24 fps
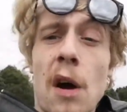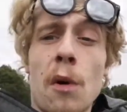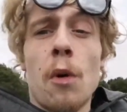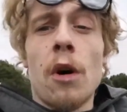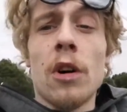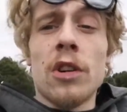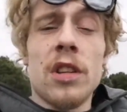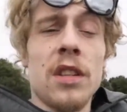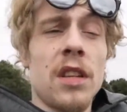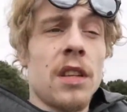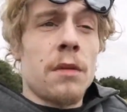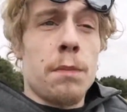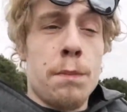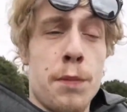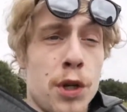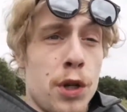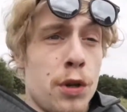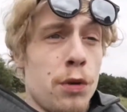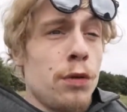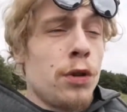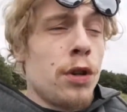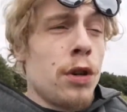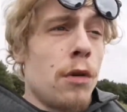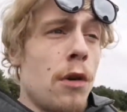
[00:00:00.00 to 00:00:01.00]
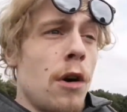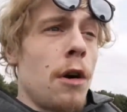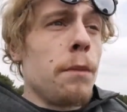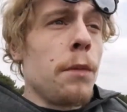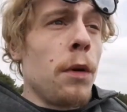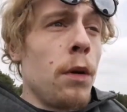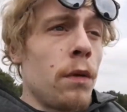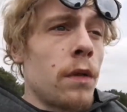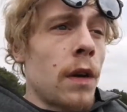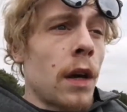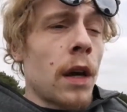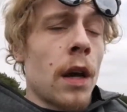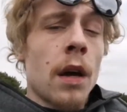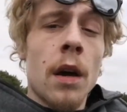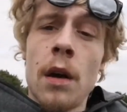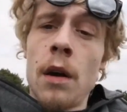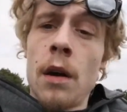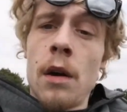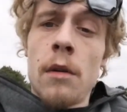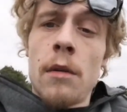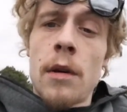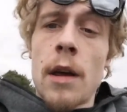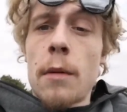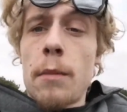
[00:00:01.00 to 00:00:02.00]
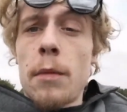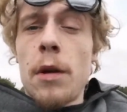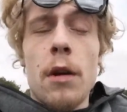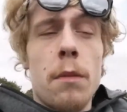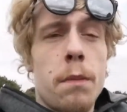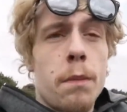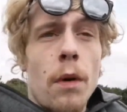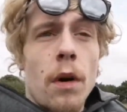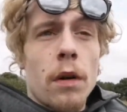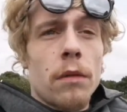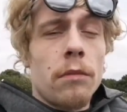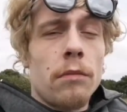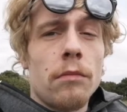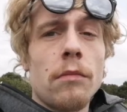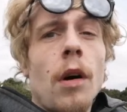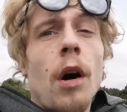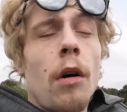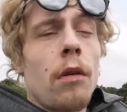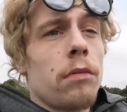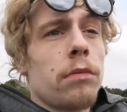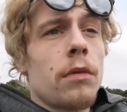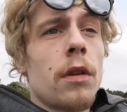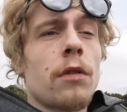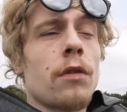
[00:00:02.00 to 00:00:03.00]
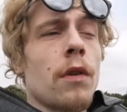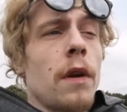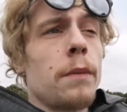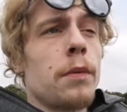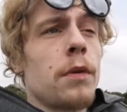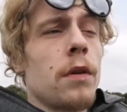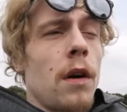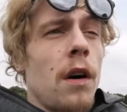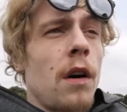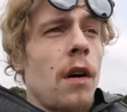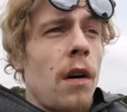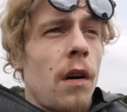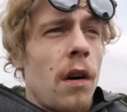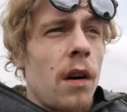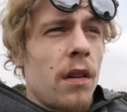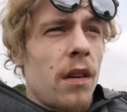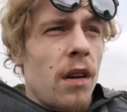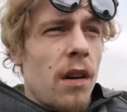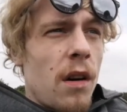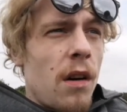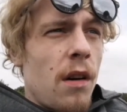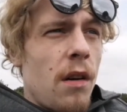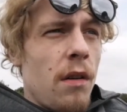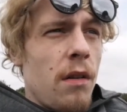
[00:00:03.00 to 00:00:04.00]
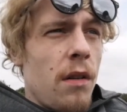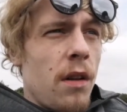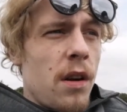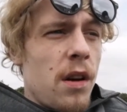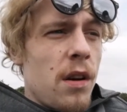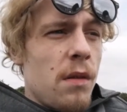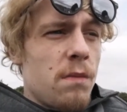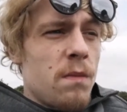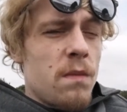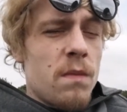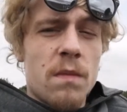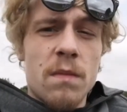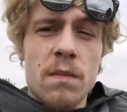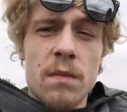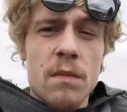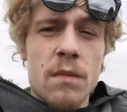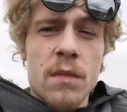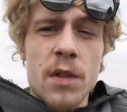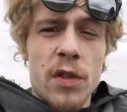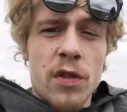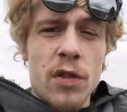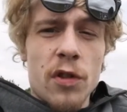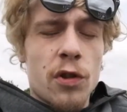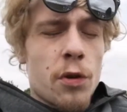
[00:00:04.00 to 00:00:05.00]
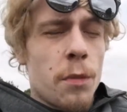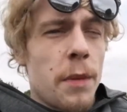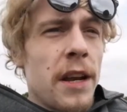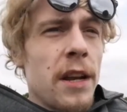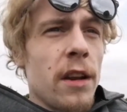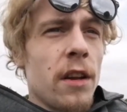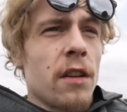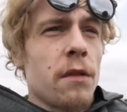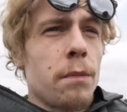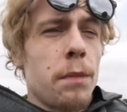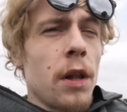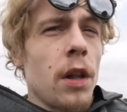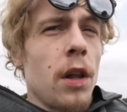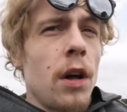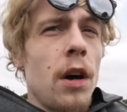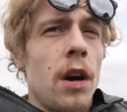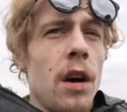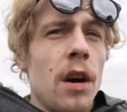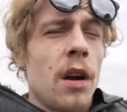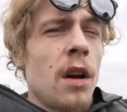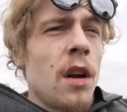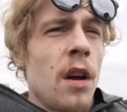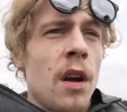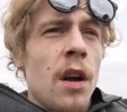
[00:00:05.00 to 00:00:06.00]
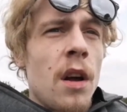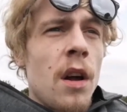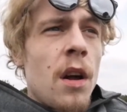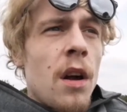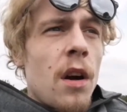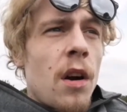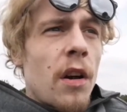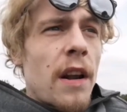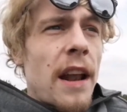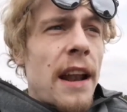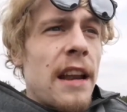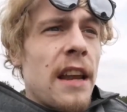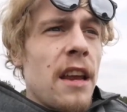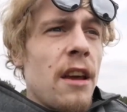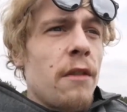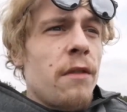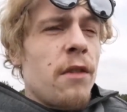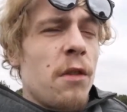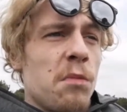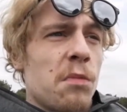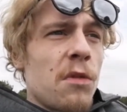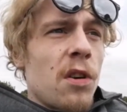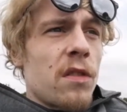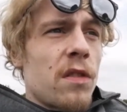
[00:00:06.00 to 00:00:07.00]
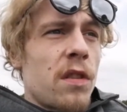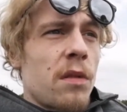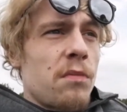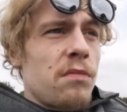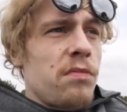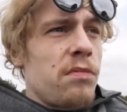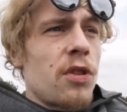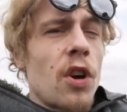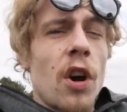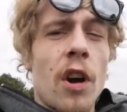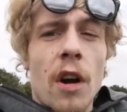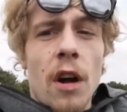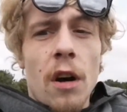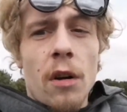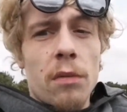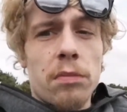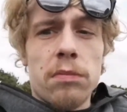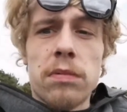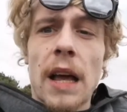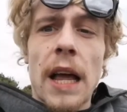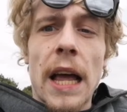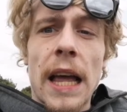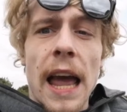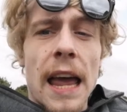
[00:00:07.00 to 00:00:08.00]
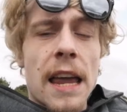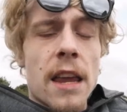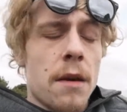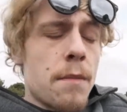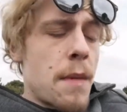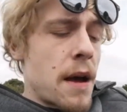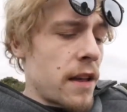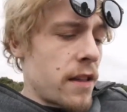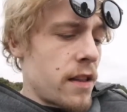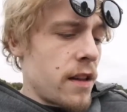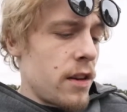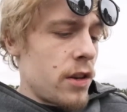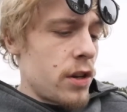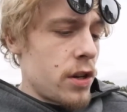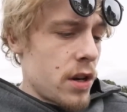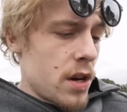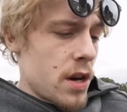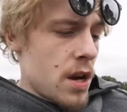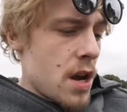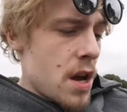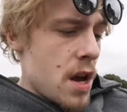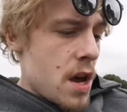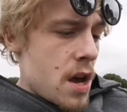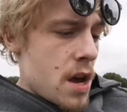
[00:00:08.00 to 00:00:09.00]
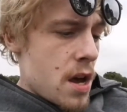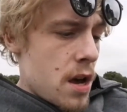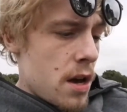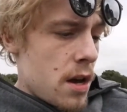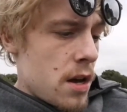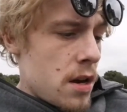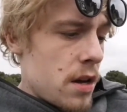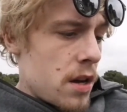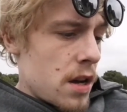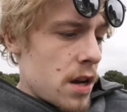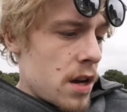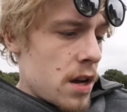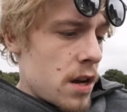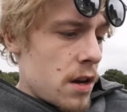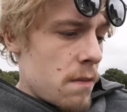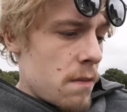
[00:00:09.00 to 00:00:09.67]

that are watching this produce your own music, hit me up on all description, on all social medias below, on any of them, because I'm sure I'll get your message, and